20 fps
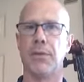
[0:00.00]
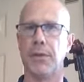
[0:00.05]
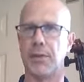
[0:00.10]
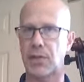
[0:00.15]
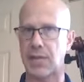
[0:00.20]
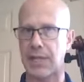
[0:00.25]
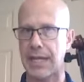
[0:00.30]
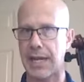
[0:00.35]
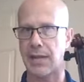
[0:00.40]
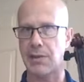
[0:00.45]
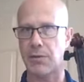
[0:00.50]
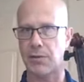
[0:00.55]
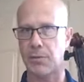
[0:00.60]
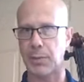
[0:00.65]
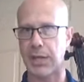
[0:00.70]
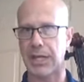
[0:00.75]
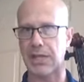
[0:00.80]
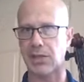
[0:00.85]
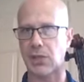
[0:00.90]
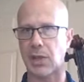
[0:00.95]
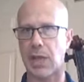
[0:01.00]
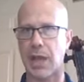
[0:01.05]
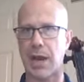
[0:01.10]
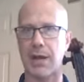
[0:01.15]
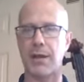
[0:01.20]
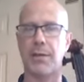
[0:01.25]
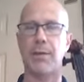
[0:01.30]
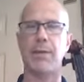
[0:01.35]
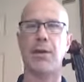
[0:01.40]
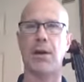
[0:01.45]
standard bass
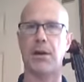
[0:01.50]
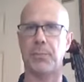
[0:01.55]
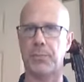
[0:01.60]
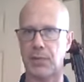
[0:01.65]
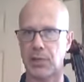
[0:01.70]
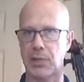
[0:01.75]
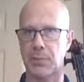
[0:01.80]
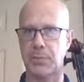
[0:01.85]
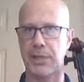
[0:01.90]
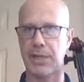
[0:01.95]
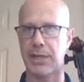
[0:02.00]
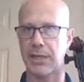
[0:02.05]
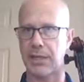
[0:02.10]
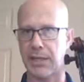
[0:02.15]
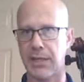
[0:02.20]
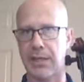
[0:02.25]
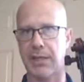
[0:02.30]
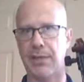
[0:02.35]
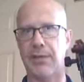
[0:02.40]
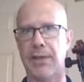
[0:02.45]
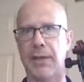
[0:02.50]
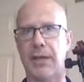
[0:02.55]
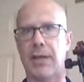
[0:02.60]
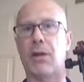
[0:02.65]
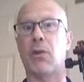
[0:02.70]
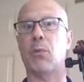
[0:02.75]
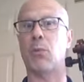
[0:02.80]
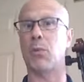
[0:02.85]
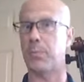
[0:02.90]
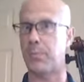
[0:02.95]
line up to speed, and then
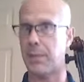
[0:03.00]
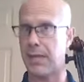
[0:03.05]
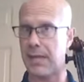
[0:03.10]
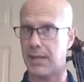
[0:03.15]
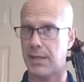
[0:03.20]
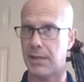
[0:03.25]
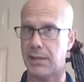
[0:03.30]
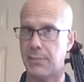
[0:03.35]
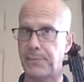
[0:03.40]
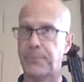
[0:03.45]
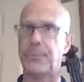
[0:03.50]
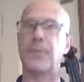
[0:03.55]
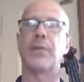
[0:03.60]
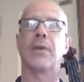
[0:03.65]
I'll repeat it